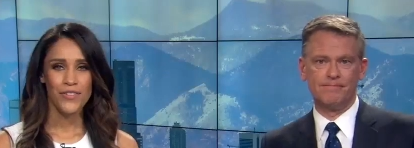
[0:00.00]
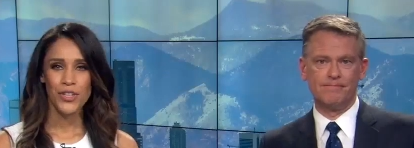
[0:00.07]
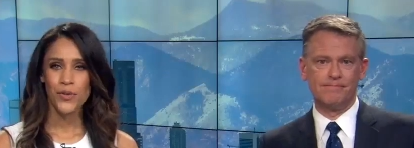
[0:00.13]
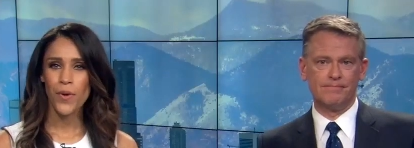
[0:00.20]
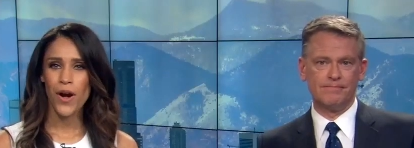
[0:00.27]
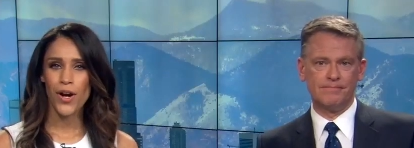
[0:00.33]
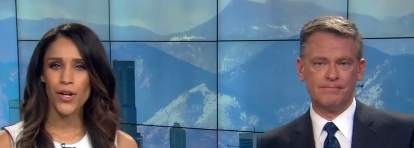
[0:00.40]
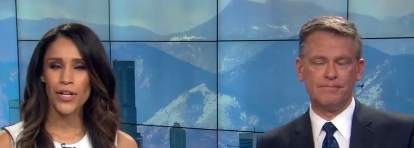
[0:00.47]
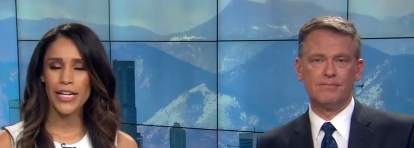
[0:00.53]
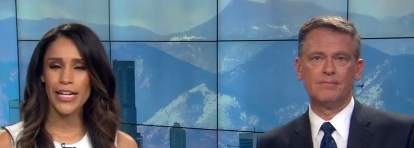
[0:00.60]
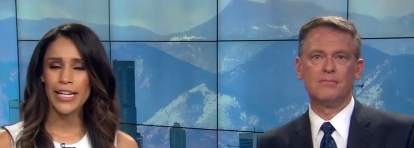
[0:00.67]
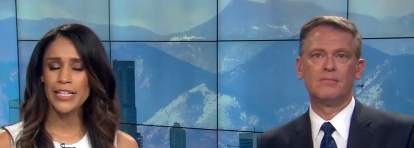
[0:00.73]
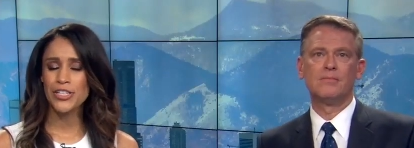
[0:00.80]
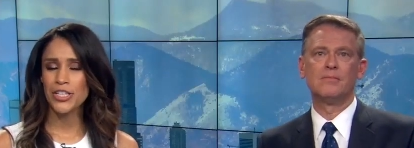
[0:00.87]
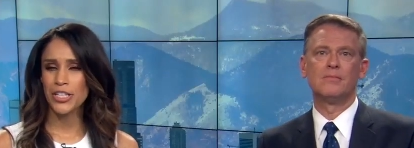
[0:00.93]
Speaker 1: you are
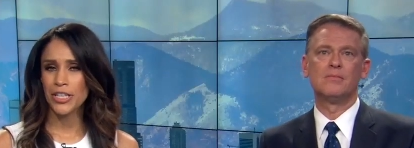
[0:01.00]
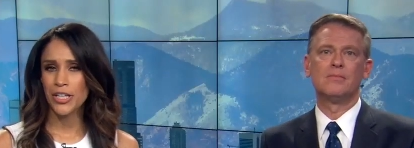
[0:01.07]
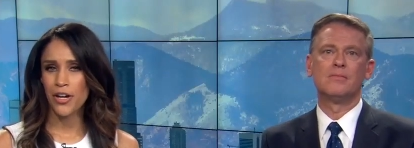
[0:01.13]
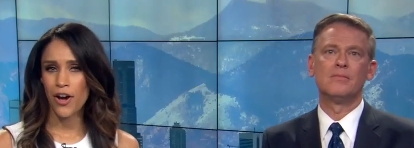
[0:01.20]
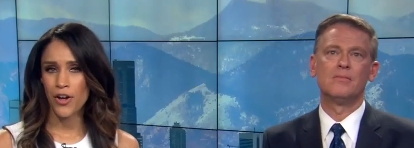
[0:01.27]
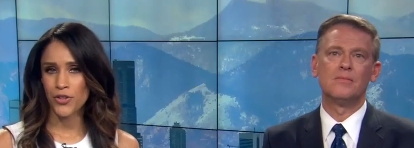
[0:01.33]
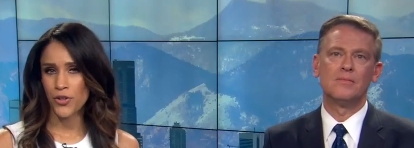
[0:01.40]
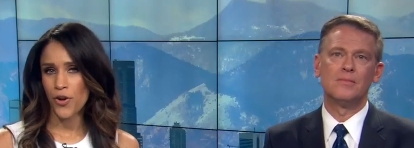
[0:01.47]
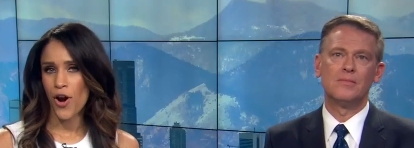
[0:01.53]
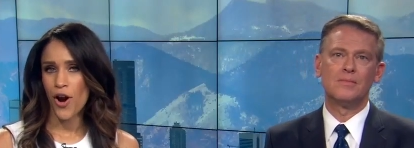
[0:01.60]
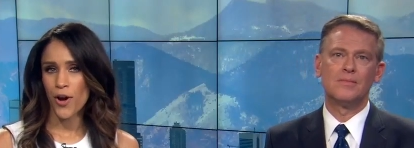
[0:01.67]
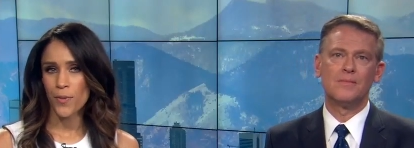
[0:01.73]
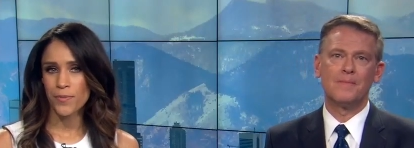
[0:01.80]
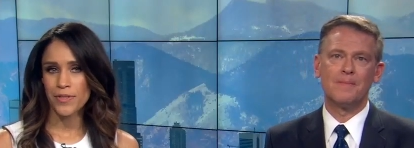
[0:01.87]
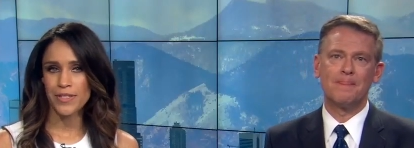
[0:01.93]
itching on your
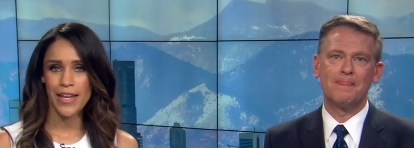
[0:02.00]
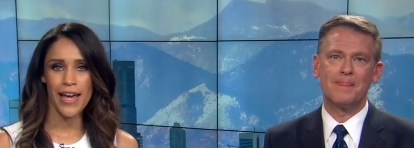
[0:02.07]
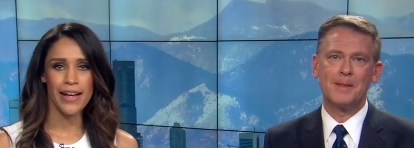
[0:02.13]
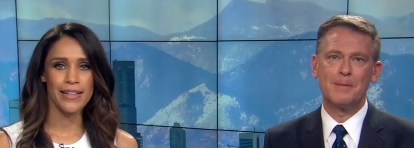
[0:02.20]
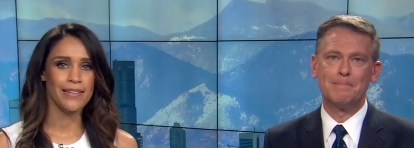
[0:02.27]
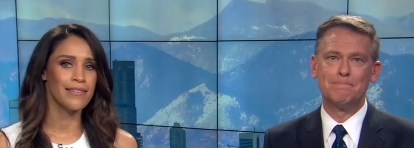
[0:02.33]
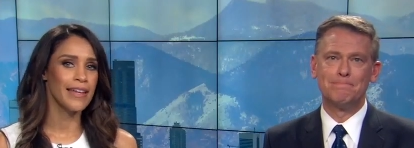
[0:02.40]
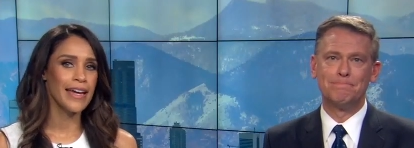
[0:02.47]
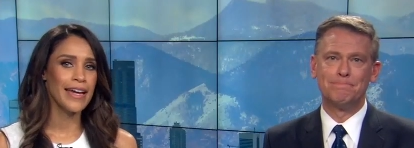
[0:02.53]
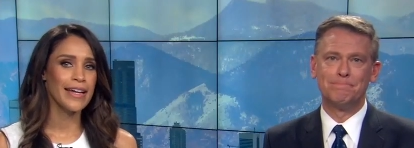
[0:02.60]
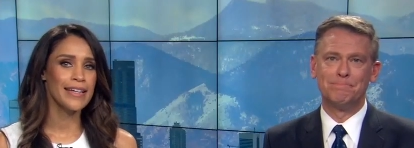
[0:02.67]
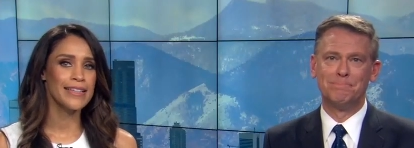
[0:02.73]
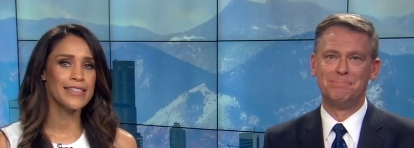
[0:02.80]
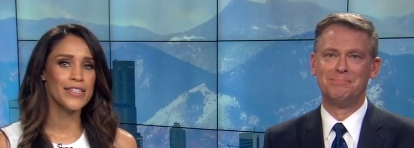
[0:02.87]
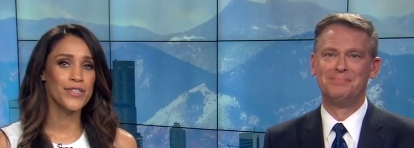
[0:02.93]
arms, neck,
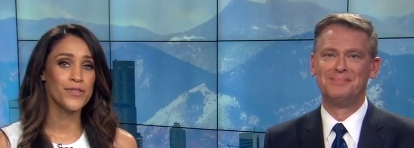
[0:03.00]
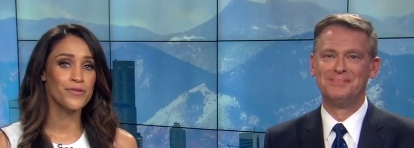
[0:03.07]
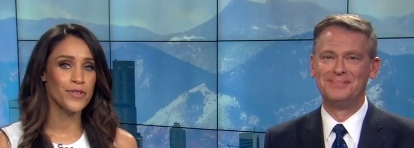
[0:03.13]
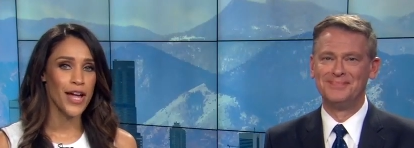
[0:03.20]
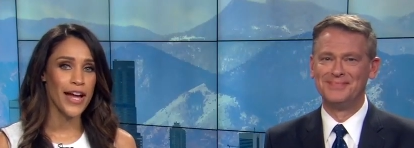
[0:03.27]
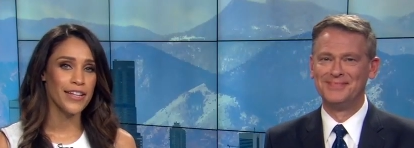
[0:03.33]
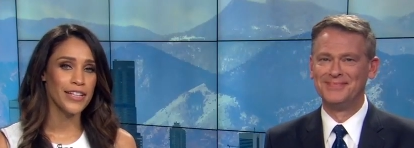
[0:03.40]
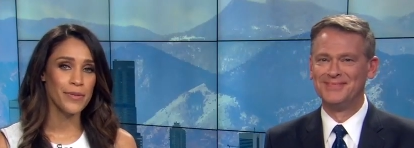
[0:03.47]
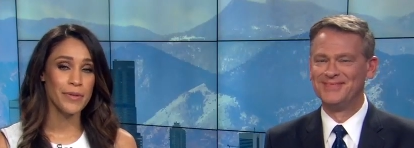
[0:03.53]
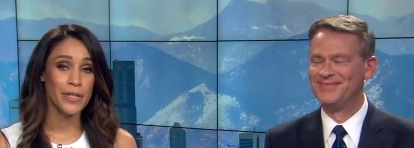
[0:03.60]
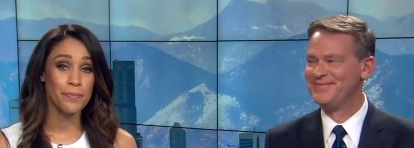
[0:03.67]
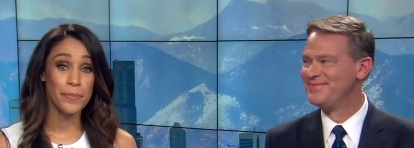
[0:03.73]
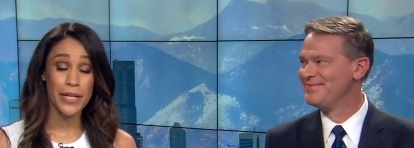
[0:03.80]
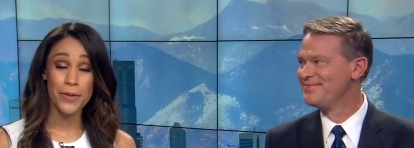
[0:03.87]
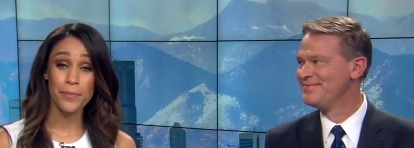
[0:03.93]
legs, you've likely
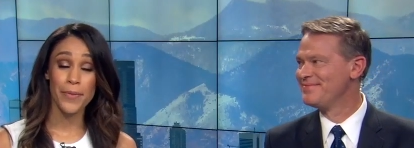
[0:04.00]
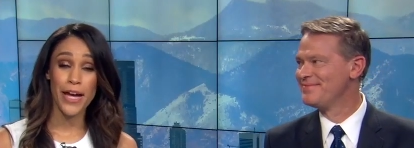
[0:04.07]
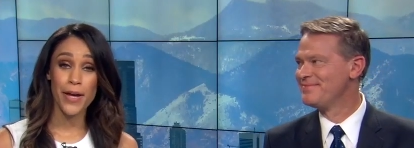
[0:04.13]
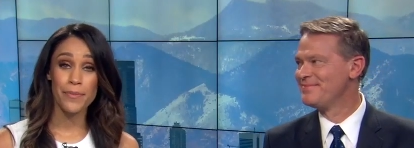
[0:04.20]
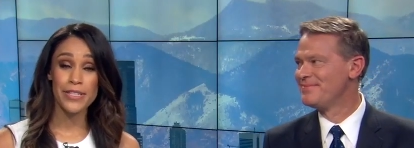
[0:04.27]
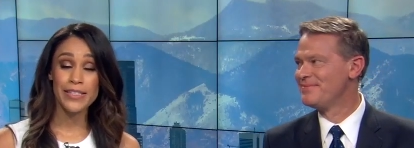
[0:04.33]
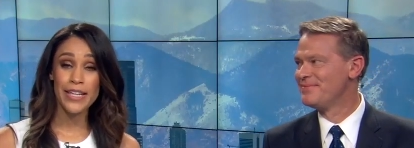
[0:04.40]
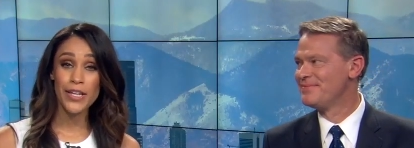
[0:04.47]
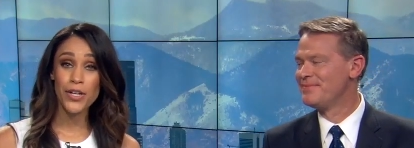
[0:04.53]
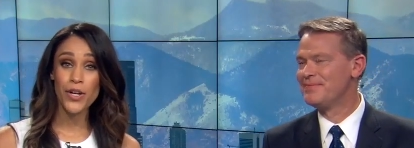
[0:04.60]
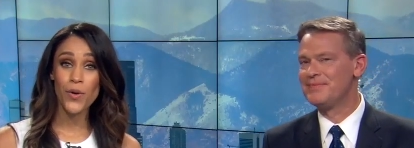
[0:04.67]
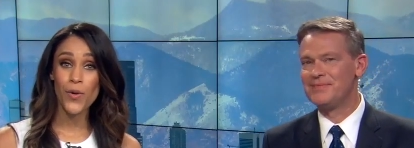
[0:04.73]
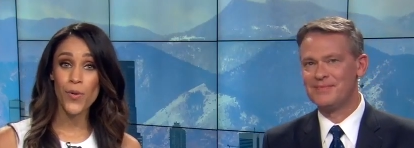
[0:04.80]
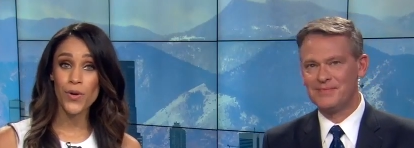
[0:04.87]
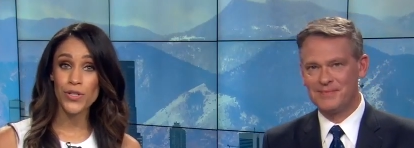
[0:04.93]
been bitten by a
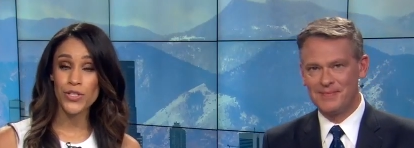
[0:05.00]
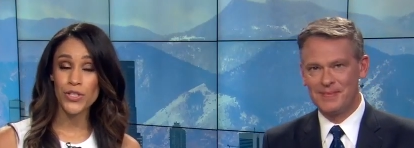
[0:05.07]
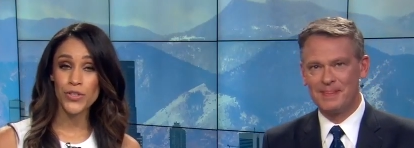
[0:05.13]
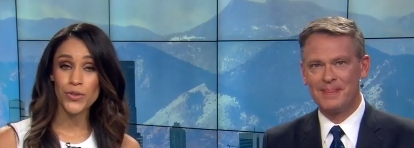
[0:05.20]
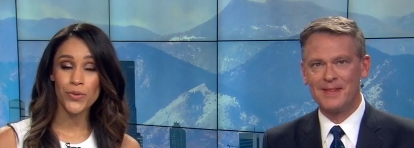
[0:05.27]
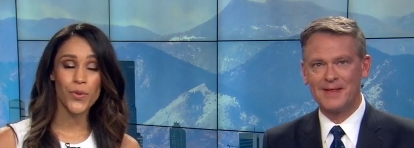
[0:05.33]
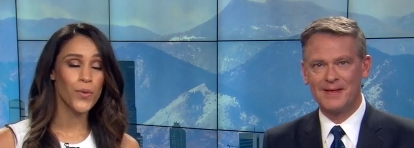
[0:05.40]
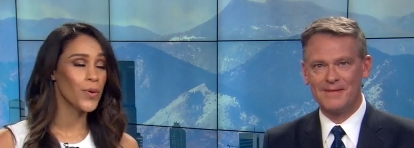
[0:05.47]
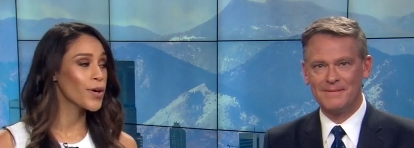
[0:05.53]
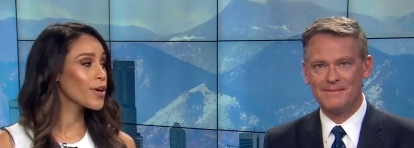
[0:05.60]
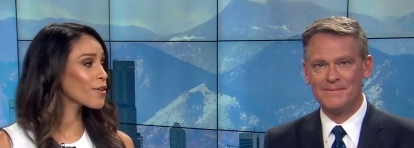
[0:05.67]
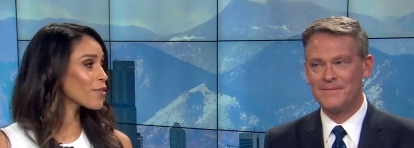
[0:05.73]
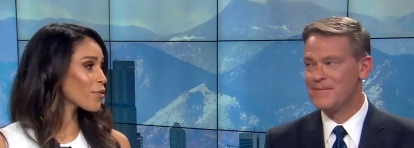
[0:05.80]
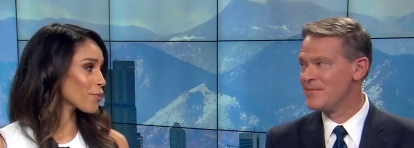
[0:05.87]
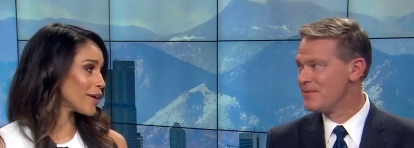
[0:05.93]
mosquito or two
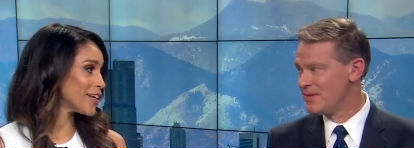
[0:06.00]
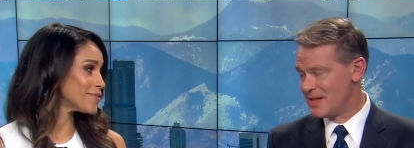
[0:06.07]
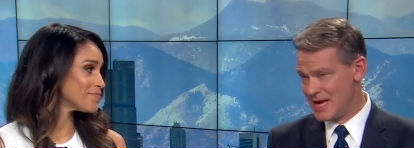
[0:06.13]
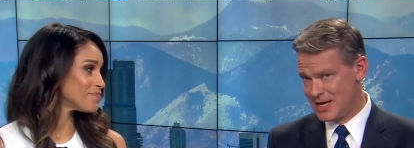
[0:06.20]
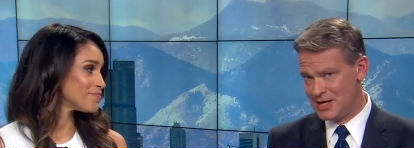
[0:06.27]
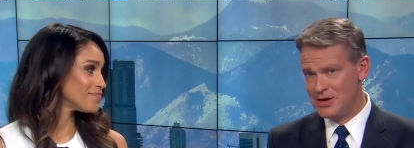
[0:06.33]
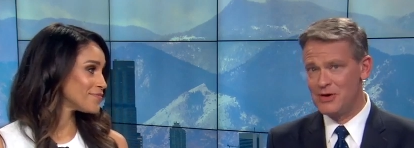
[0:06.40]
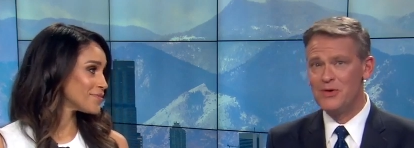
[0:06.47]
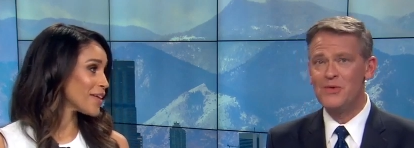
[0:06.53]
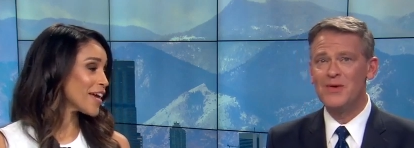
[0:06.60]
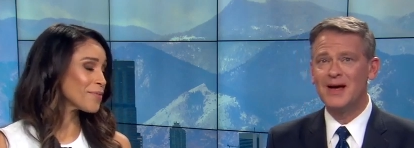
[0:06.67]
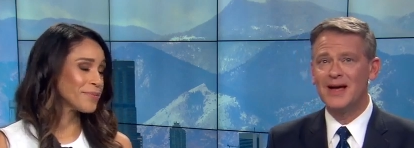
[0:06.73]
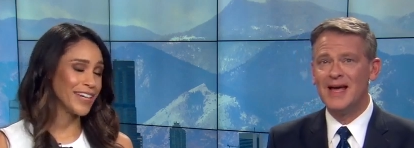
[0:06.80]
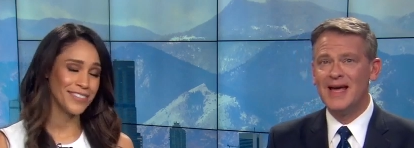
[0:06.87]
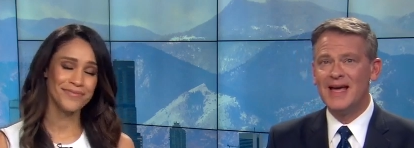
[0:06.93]
or three. Like you. Like me.